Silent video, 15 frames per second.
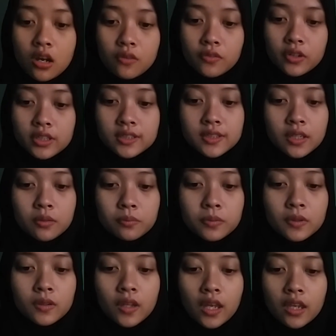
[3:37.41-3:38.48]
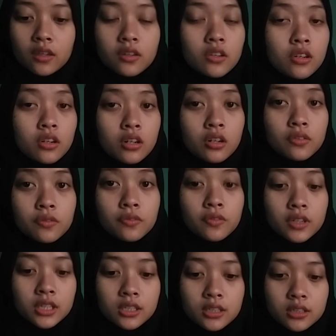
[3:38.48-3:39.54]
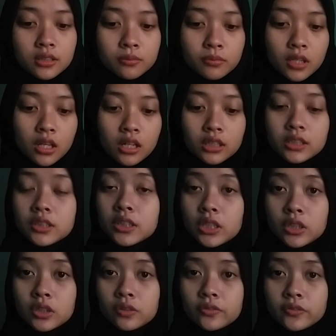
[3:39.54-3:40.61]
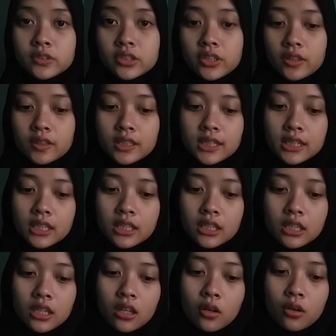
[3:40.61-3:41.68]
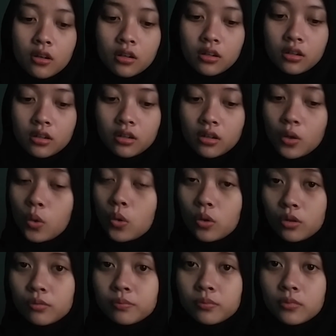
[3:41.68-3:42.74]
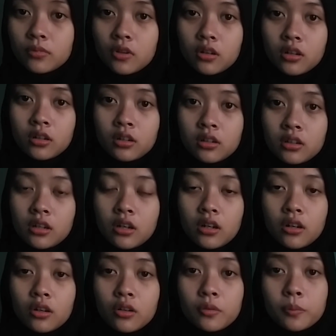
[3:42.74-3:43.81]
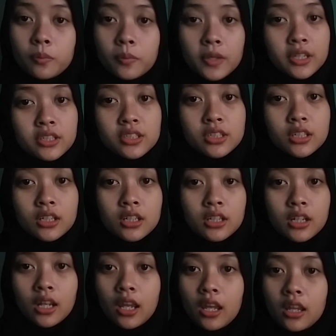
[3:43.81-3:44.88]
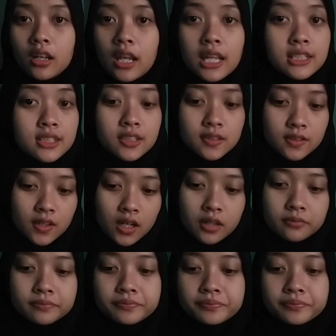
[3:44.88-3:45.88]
For example, anger, freedom, love, charity, hope, or passion, and etc.